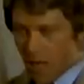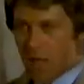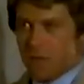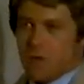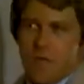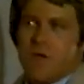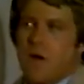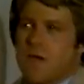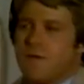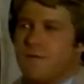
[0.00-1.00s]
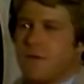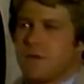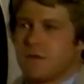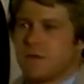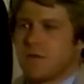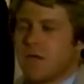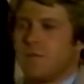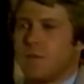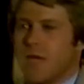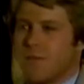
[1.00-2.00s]
Ah, Luke, I know how you feel. I
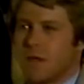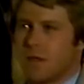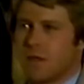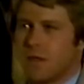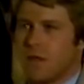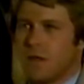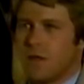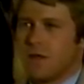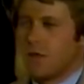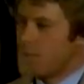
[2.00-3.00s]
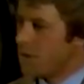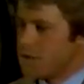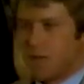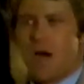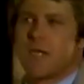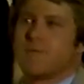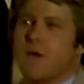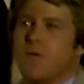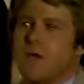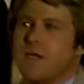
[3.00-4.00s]
don't blame you. But as God is
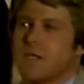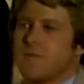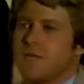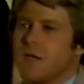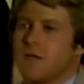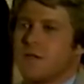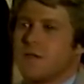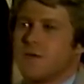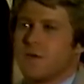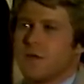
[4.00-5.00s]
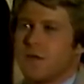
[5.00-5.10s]
my witness, I'm telling you the truth.